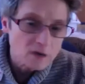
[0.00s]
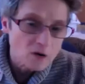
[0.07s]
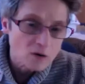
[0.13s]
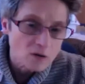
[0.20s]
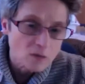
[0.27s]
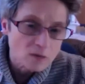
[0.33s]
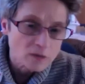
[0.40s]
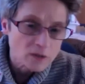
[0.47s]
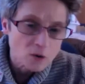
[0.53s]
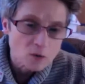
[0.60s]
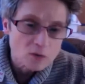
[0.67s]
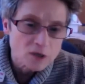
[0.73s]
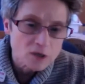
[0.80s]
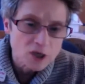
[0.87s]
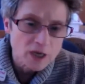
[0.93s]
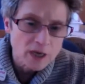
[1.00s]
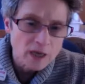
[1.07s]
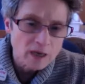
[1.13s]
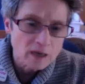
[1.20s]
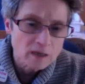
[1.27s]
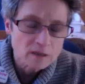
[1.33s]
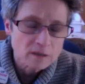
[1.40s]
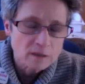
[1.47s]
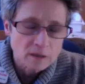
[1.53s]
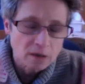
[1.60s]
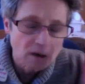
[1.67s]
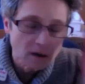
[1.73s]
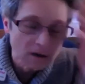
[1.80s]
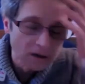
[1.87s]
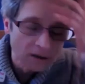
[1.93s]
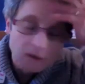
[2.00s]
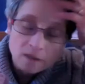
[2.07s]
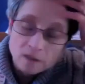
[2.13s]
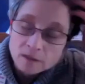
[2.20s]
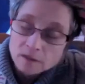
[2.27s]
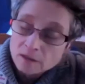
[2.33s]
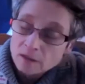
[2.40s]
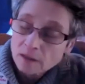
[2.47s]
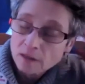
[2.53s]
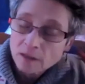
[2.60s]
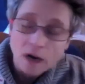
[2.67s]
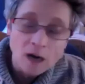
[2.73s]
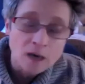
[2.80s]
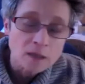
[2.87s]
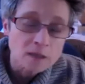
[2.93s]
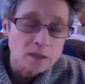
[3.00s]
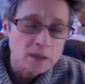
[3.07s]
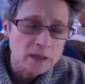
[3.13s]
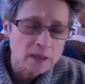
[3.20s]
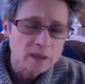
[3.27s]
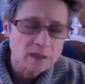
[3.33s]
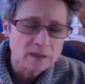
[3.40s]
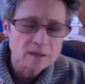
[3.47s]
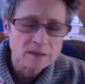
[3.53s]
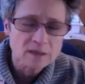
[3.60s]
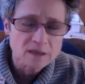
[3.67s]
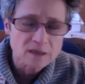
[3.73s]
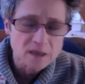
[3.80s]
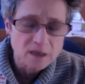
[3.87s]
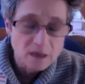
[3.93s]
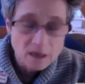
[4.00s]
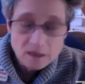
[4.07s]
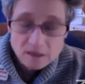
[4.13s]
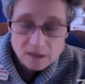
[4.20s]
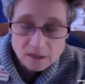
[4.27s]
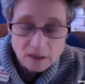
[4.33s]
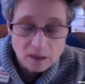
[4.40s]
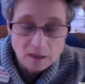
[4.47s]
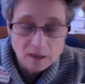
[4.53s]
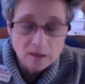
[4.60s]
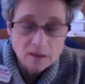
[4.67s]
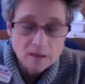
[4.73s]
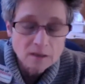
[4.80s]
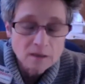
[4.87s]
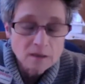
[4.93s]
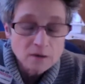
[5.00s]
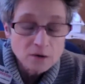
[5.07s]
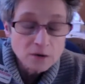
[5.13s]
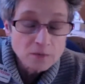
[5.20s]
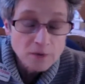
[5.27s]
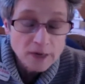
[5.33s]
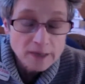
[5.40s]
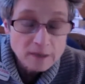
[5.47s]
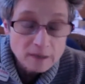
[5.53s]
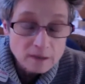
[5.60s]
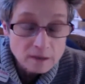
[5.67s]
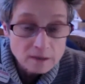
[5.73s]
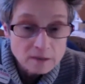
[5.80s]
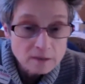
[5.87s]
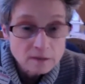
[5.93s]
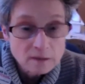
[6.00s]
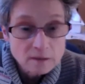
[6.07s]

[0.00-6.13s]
know, soji, and oh, it's ugly and disgusting, horrendous.